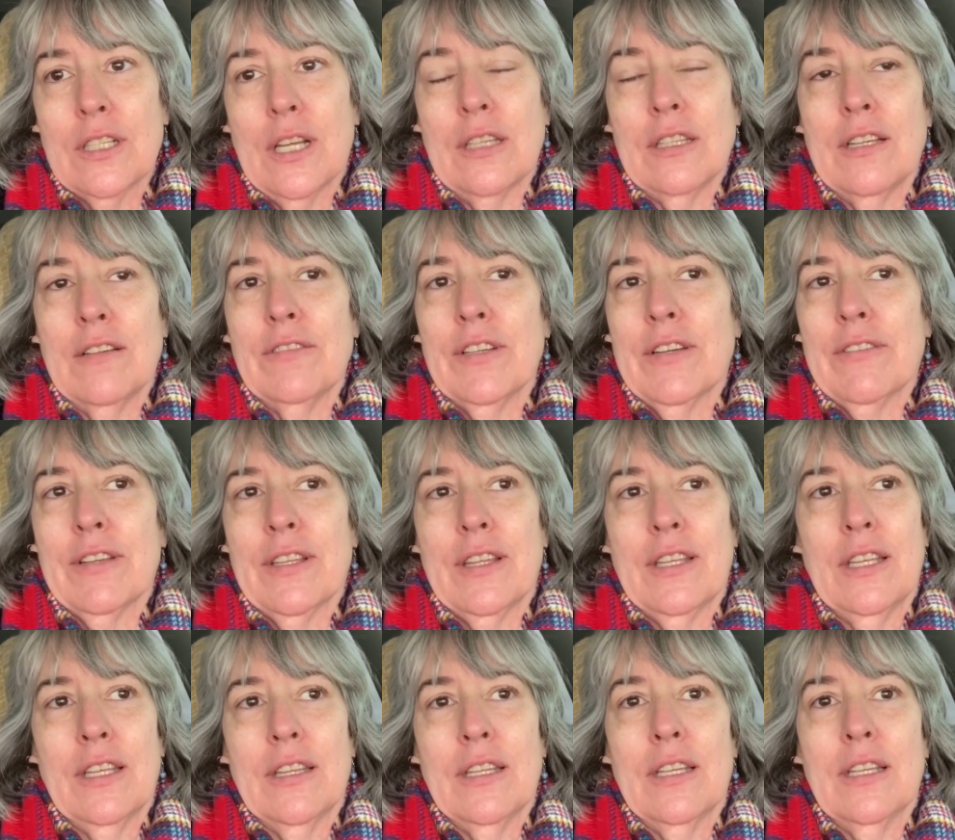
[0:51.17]
I love
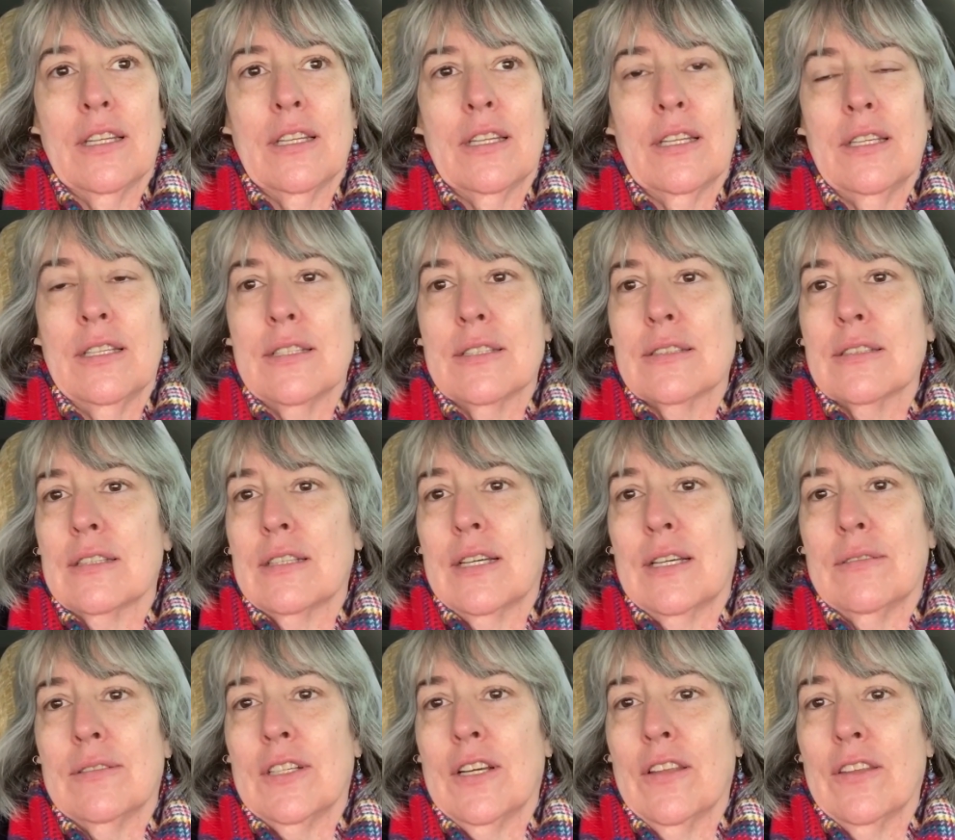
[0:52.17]
everything that is
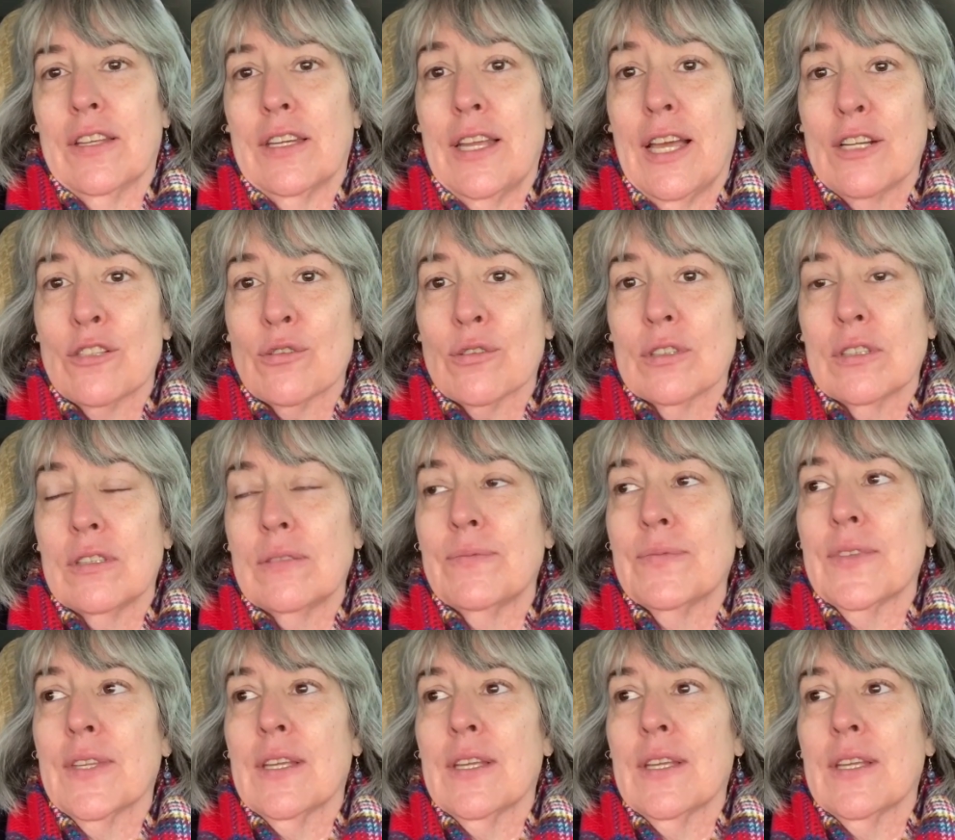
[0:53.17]
uh, all the natural